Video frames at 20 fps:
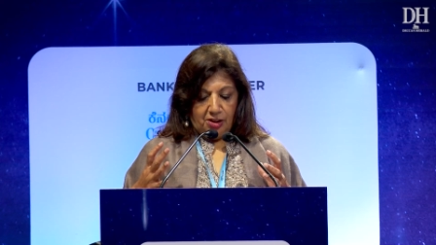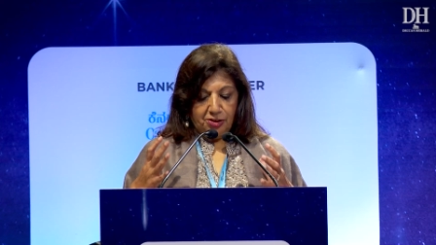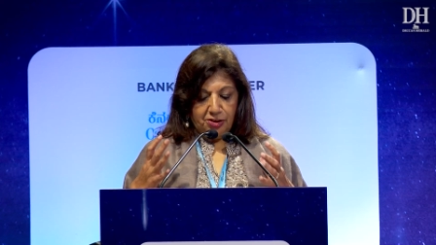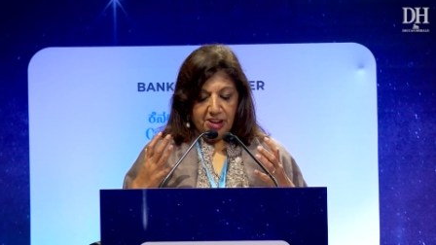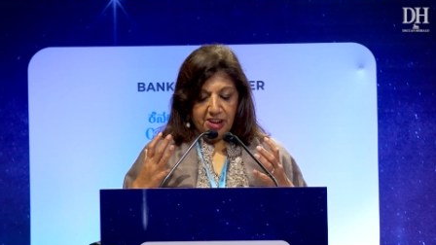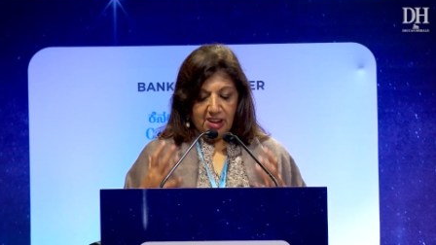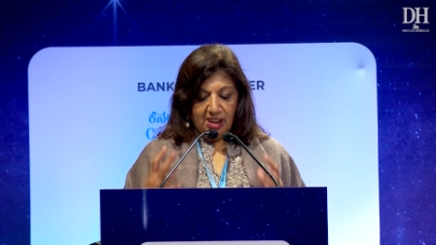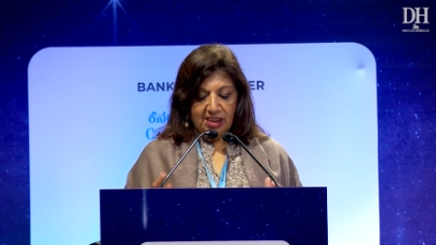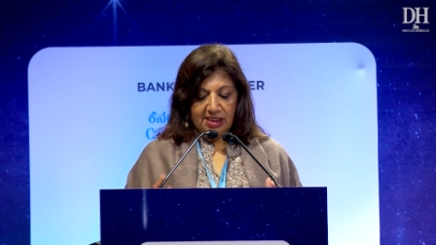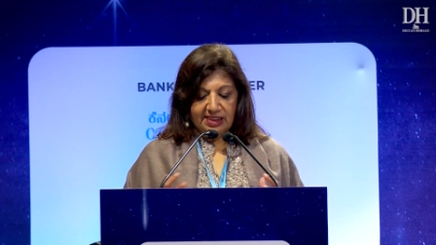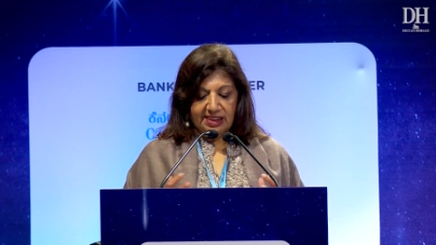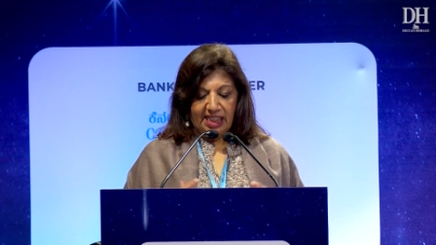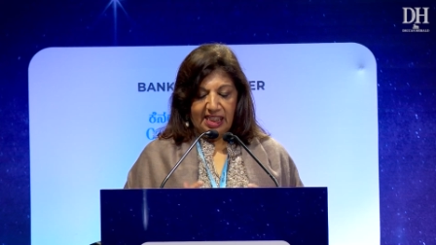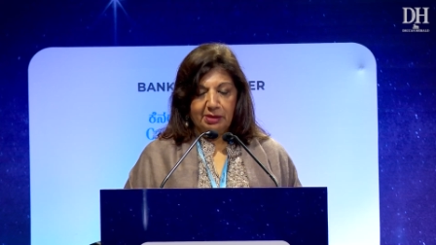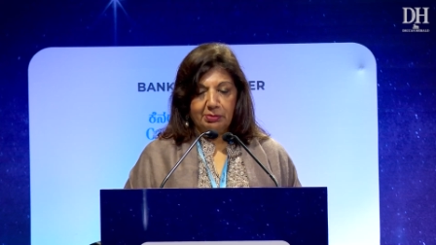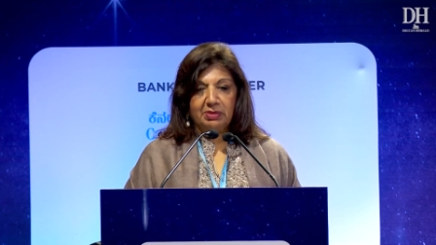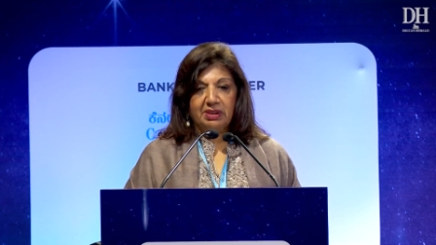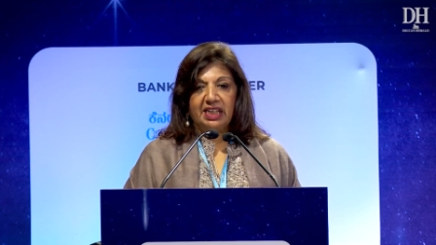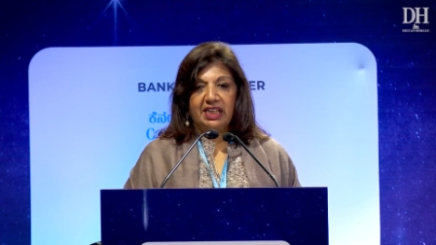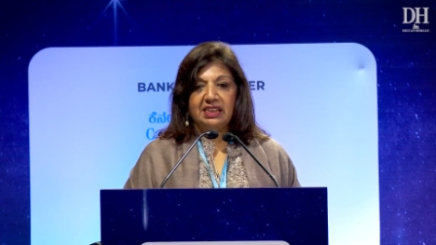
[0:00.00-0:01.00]

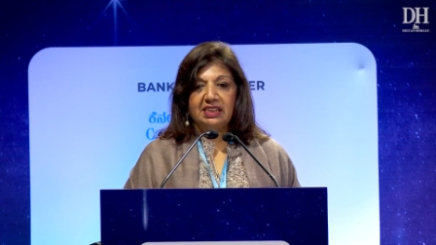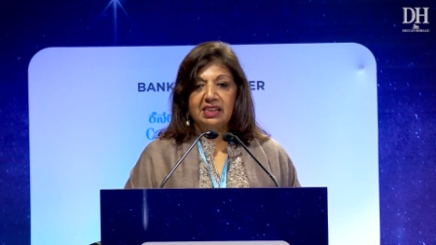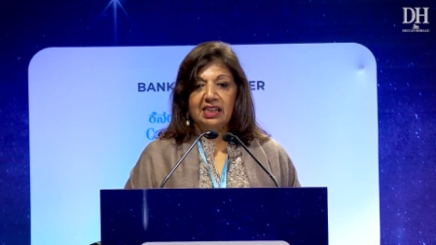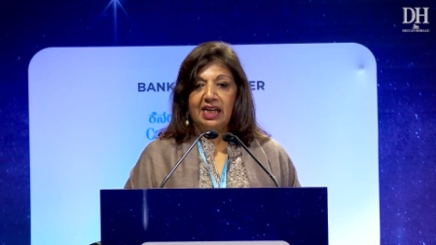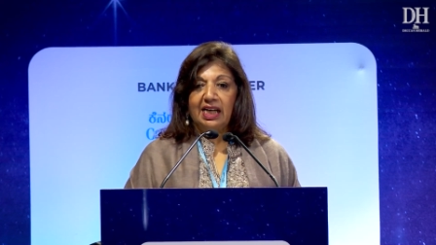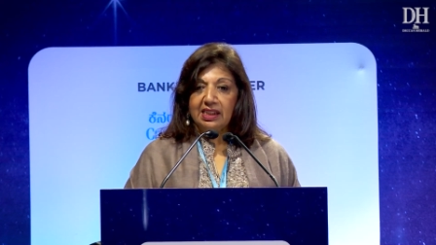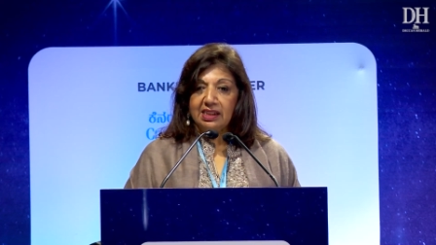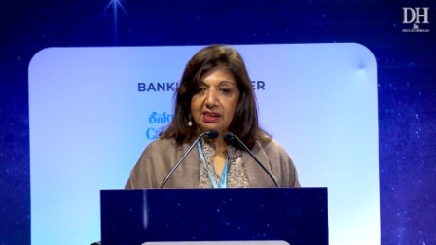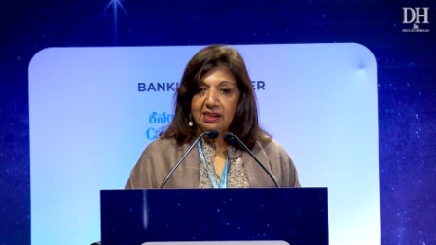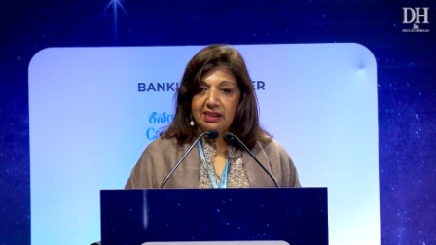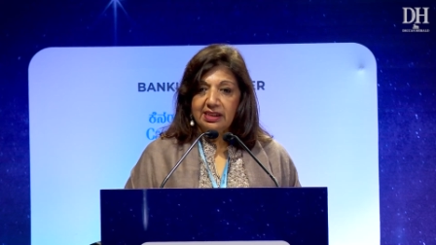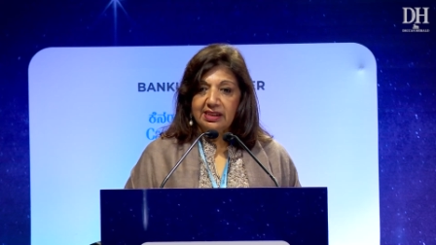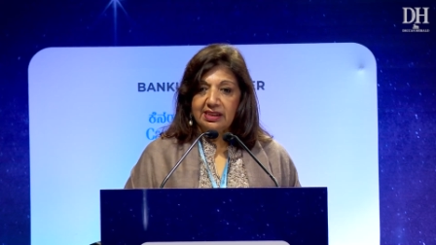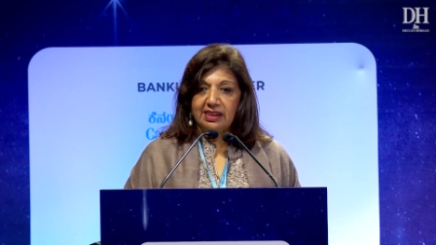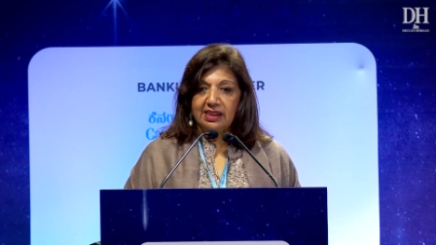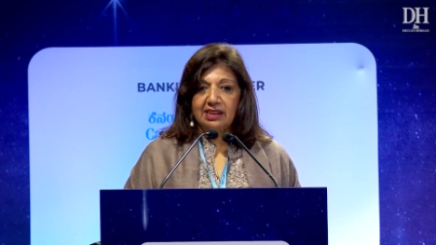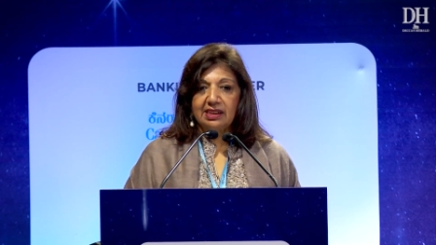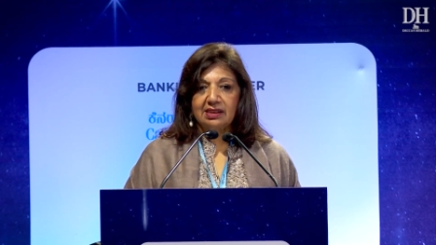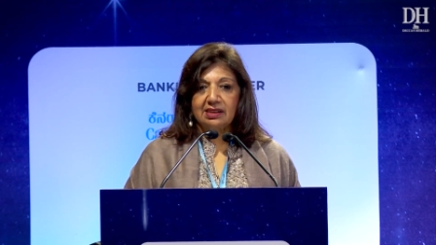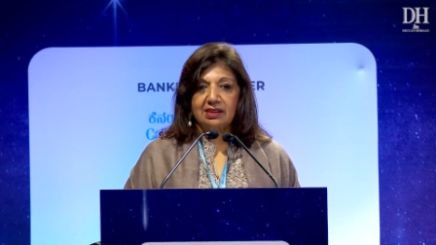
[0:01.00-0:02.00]
real-time data
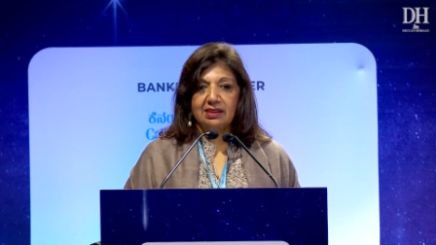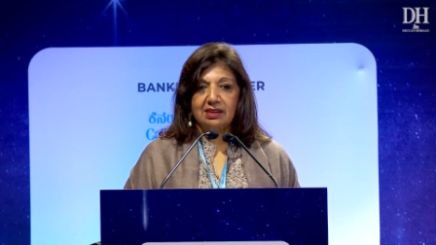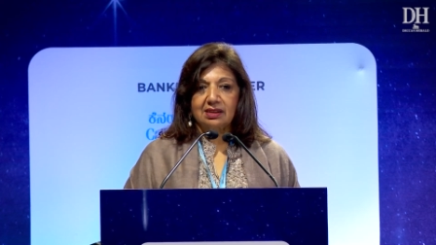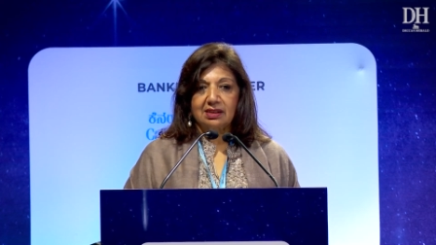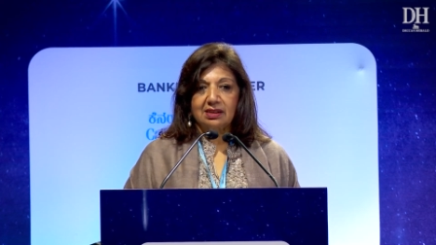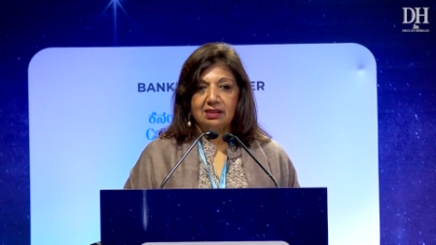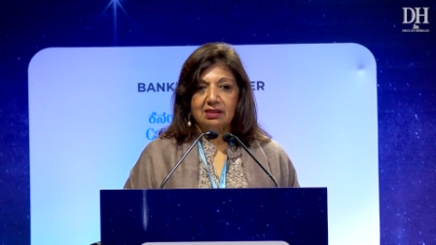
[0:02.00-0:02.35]
analytics,